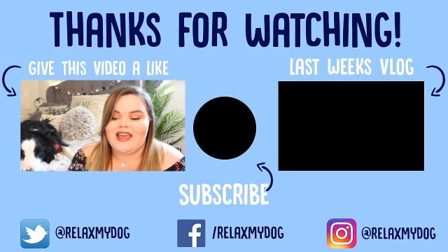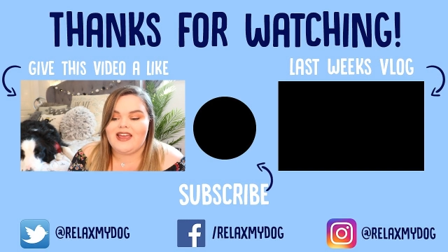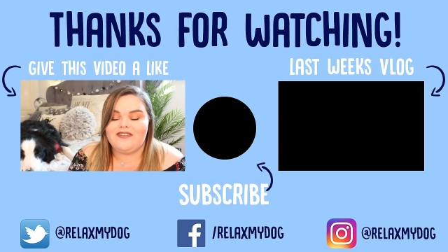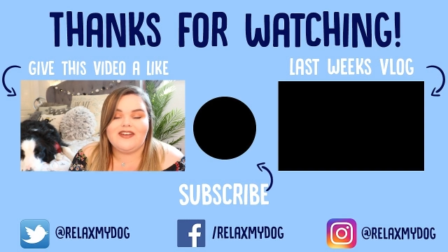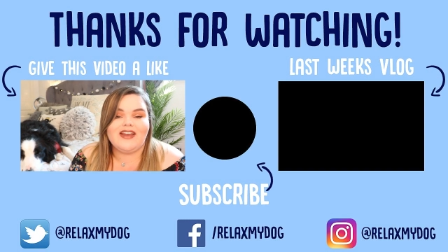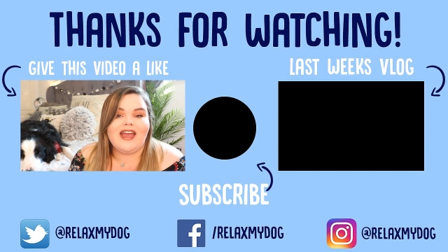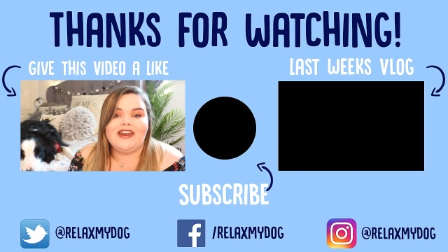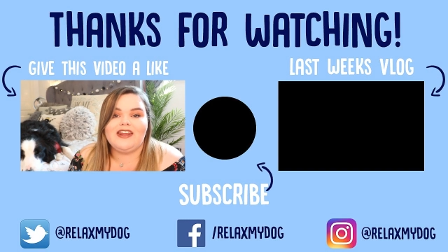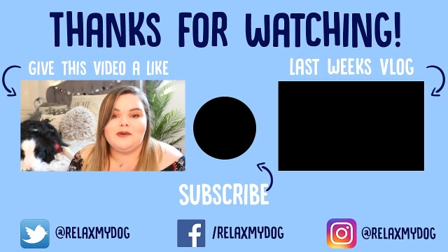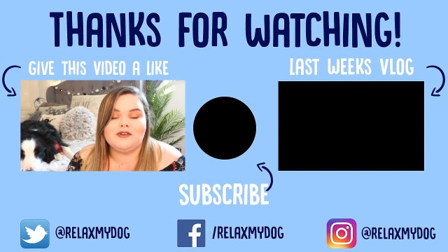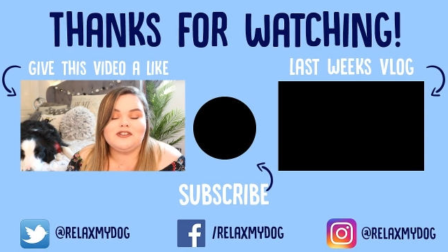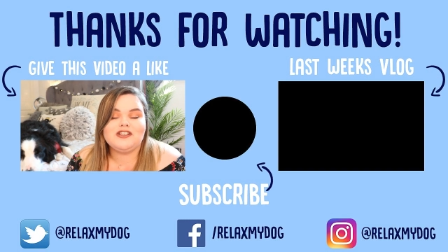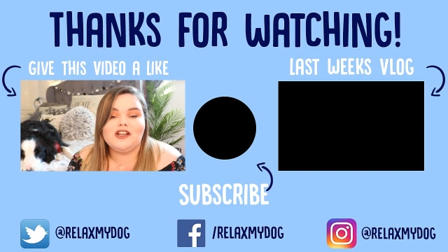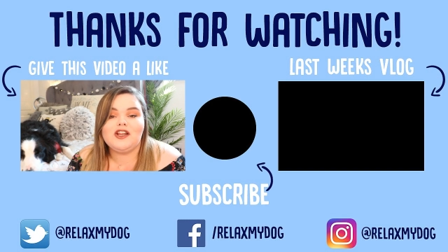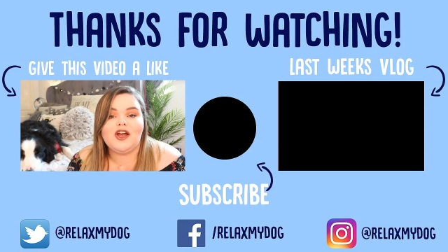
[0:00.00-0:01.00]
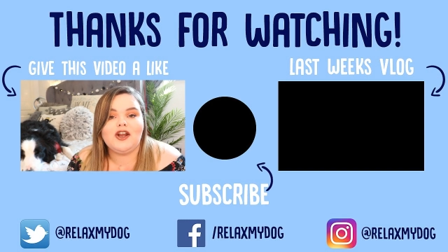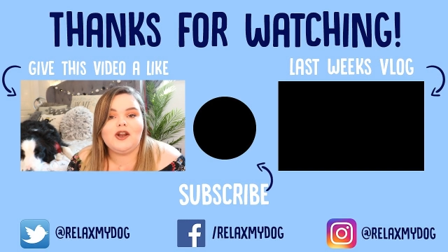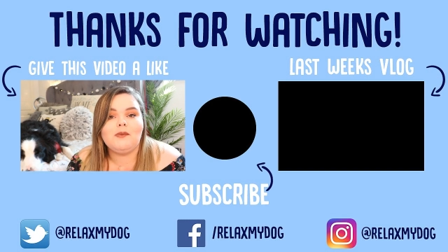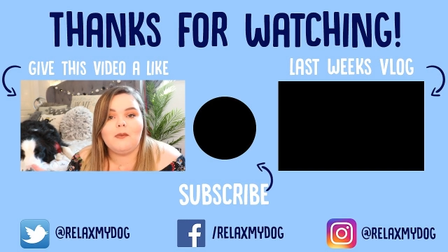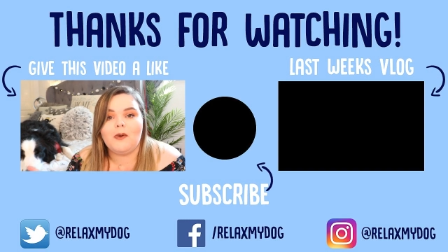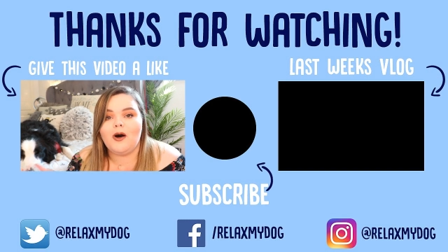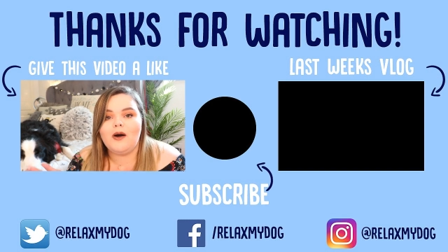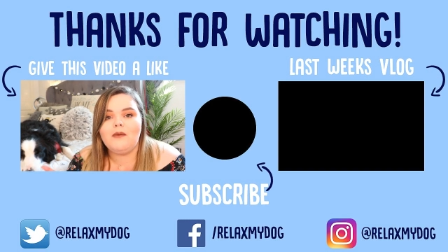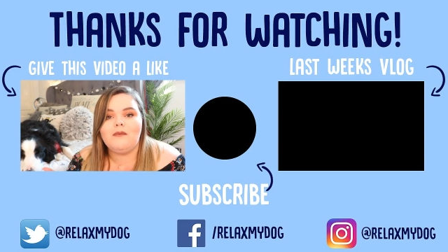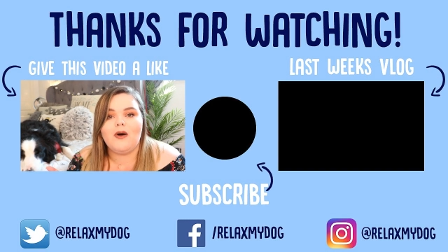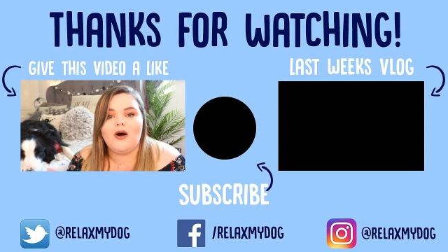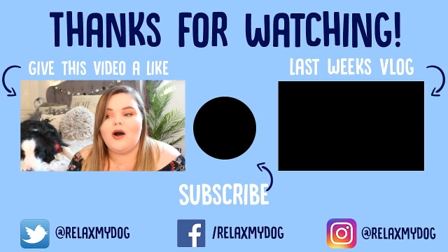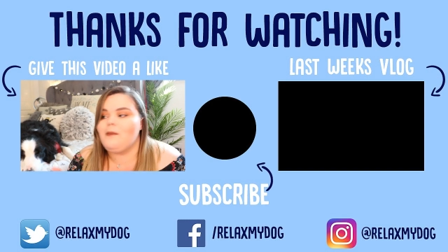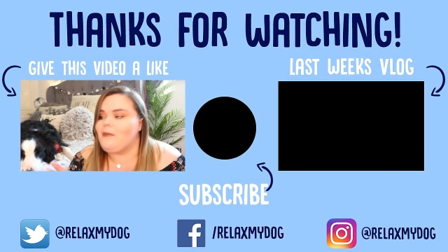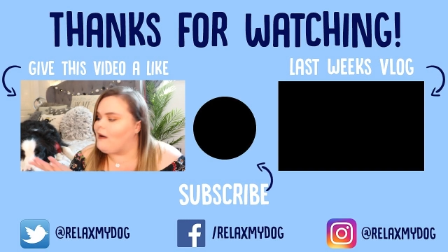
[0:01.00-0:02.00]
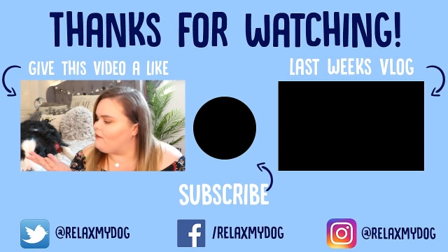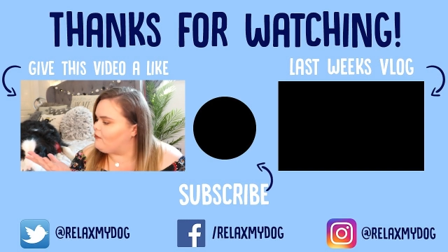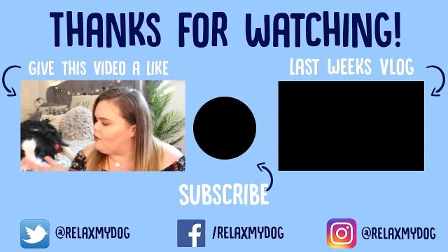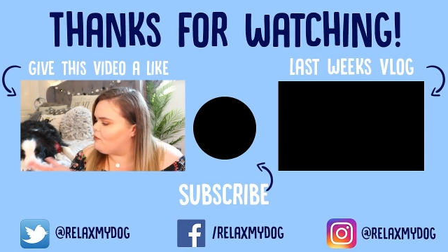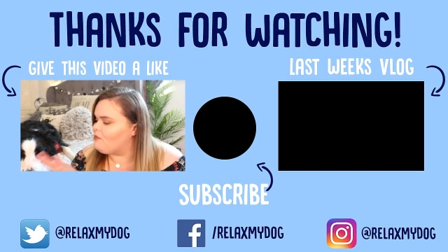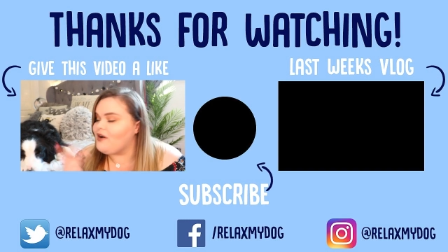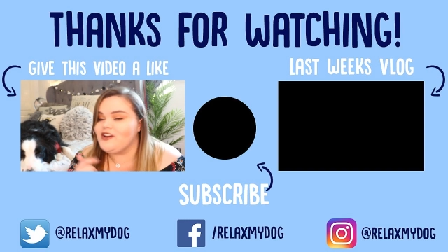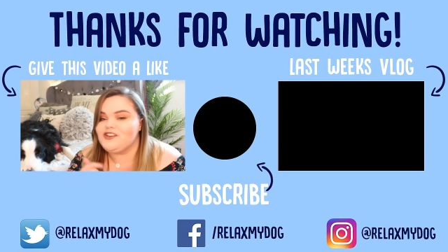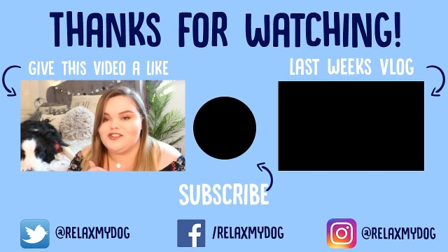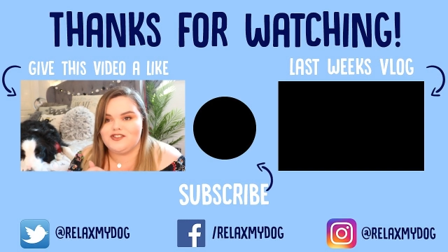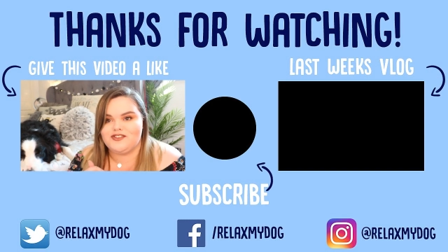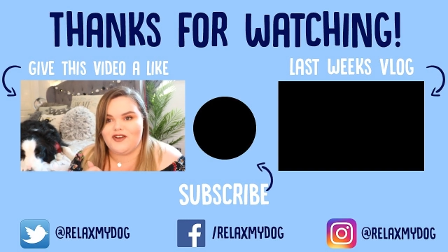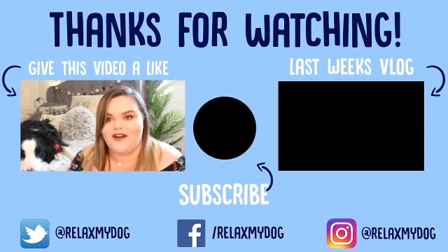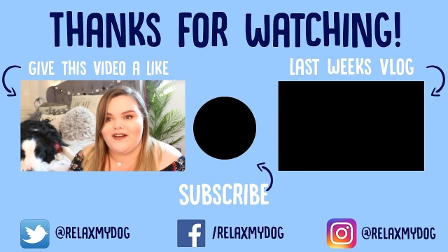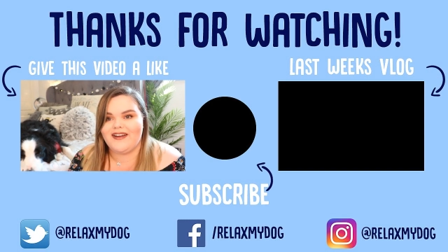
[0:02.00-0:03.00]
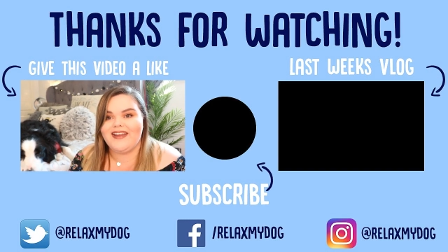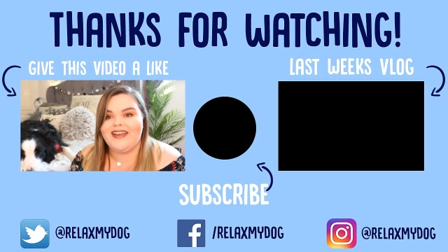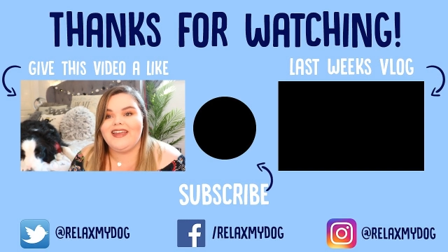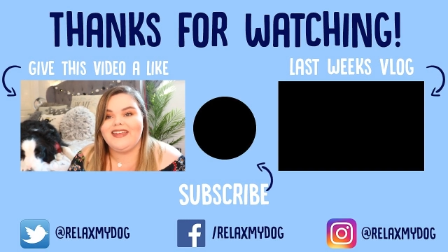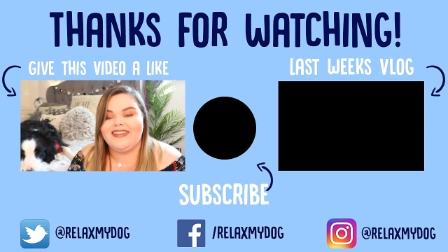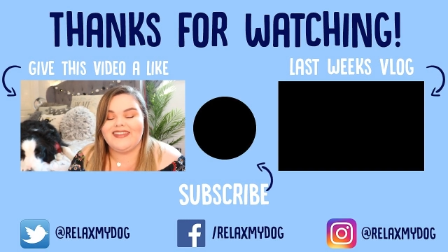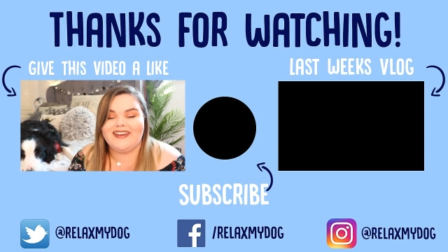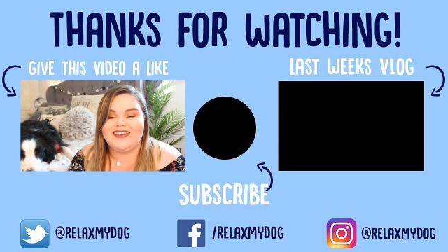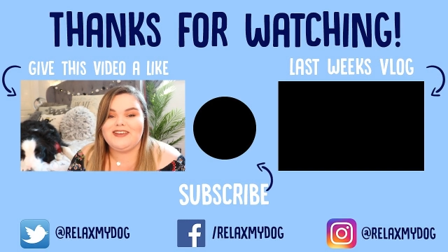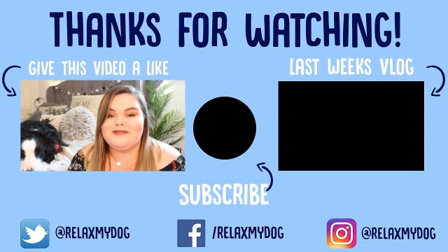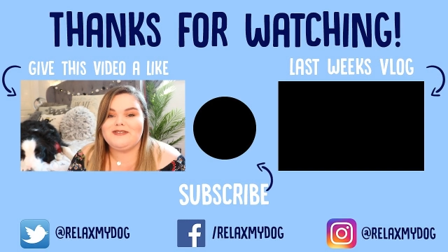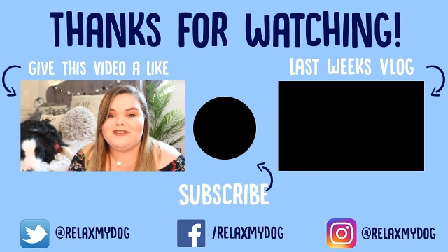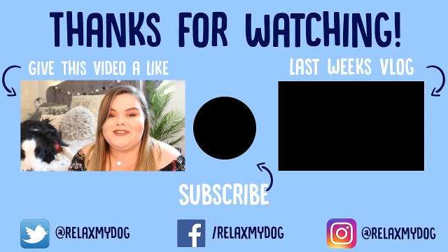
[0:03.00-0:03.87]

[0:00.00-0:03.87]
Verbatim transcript: if again you want to learn more and more about your precious dog. Thank you all